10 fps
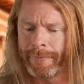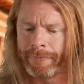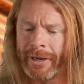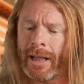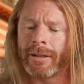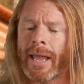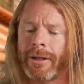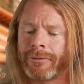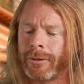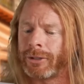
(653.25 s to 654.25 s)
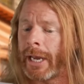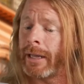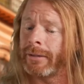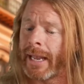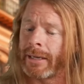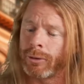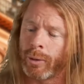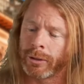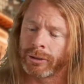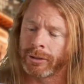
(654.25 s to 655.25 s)
Fidel Castro jailed and
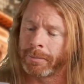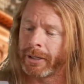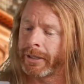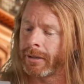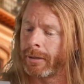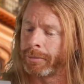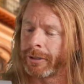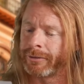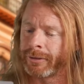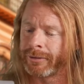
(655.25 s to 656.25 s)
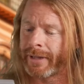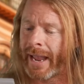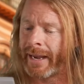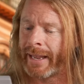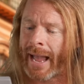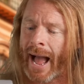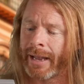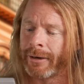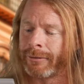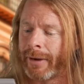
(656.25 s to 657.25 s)
tortured political prisoners at a
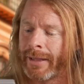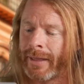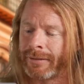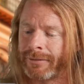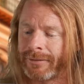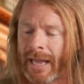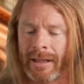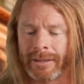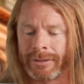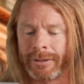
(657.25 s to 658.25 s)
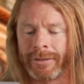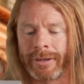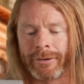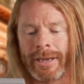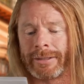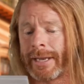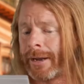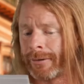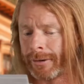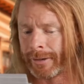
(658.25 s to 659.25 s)
higher rate than Stalin during the Great
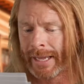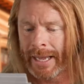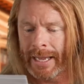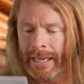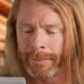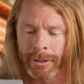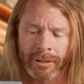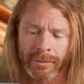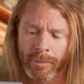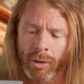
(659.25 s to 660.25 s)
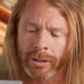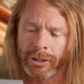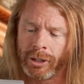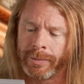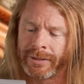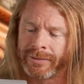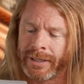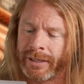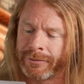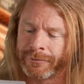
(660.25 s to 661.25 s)
Terror. He murdered more Cubans
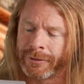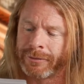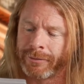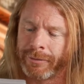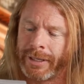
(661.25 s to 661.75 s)
in his first 3